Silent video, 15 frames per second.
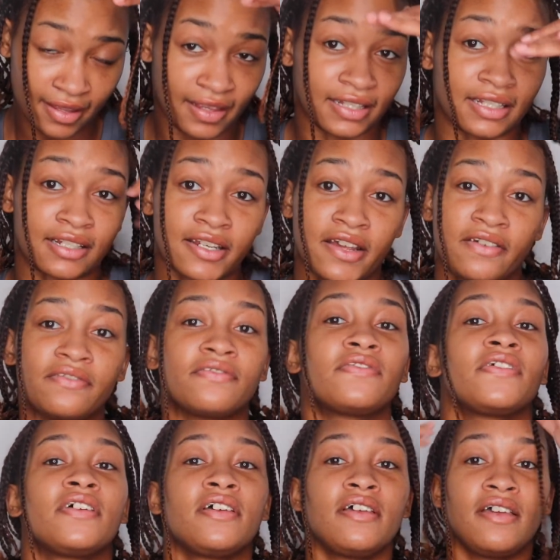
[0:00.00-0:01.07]
that's enough
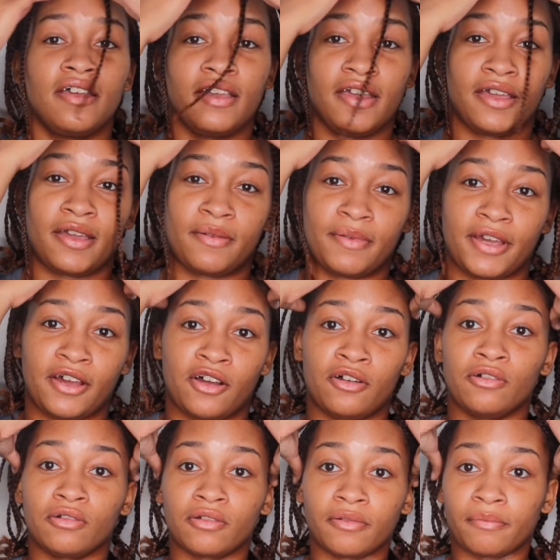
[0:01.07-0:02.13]

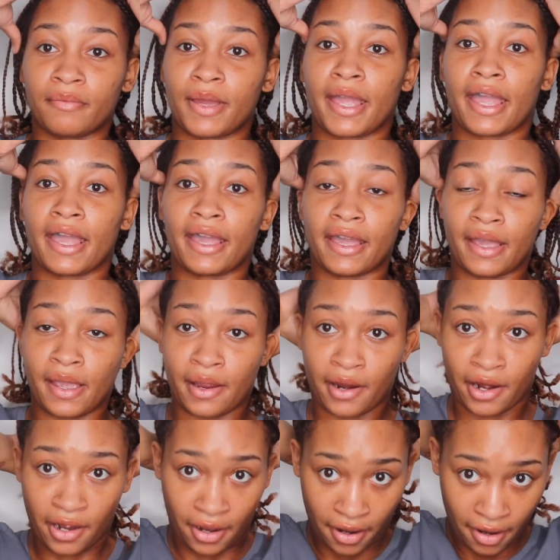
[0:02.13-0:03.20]
about my
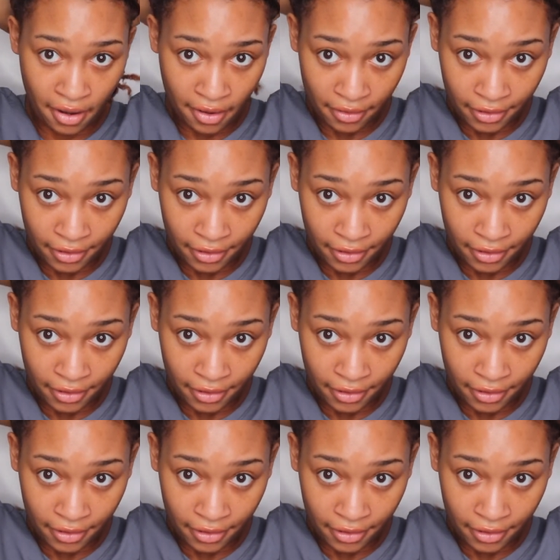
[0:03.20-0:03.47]
hair.